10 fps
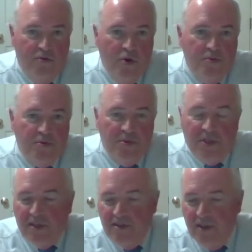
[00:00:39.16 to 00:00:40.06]
groups,
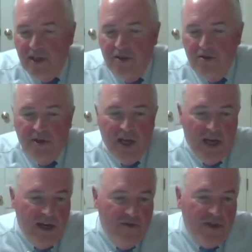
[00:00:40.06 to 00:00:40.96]
particularly like
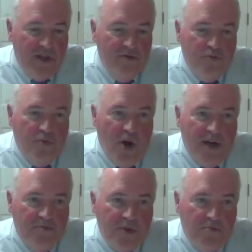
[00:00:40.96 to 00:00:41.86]
QCAN and everything, has
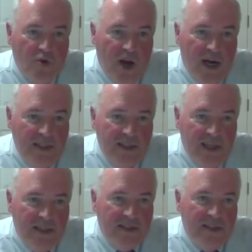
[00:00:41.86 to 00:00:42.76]
brought up some great
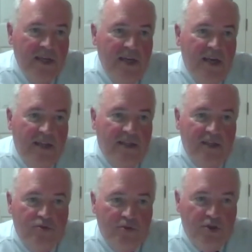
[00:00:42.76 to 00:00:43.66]
ideas and
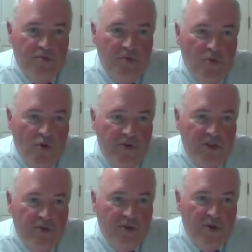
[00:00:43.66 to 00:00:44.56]
things we should be
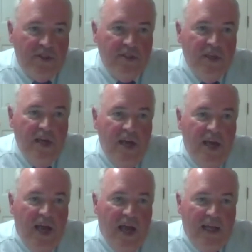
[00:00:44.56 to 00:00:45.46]
moving towards.
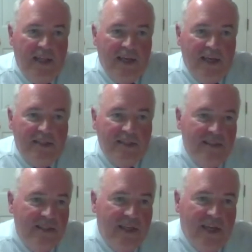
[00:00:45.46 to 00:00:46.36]
And I think
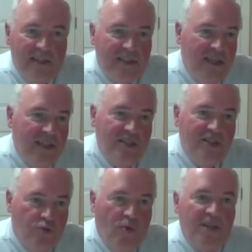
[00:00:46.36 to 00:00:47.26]
it's, you can't say there's
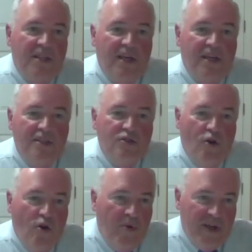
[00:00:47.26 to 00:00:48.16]
just one thing, there's
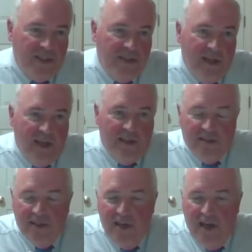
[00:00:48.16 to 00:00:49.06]
a whole bunch of
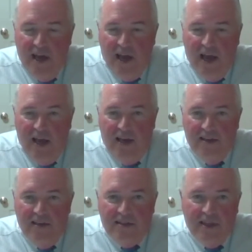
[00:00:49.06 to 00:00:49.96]
things.
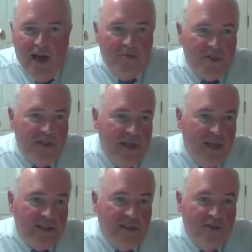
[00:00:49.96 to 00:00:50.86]
And time is of
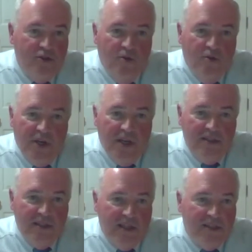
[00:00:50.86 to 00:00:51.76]
the essence, so we
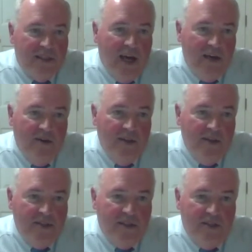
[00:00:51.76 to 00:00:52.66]
need to get started
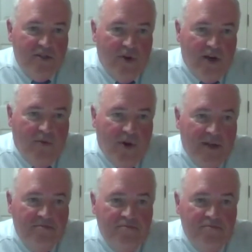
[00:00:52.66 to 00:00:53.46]
on these things right away.